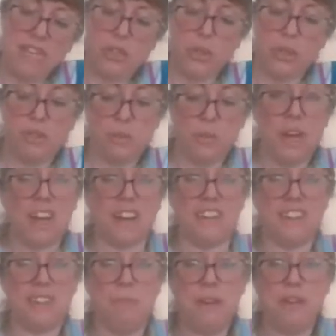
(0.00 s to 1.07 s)
sure as
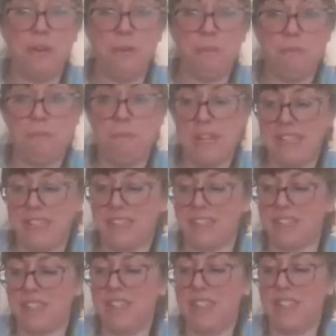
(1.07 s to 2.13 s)
well to put your
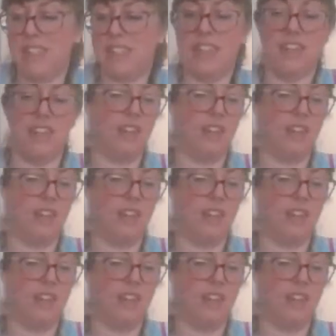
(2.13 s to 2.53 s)
pictures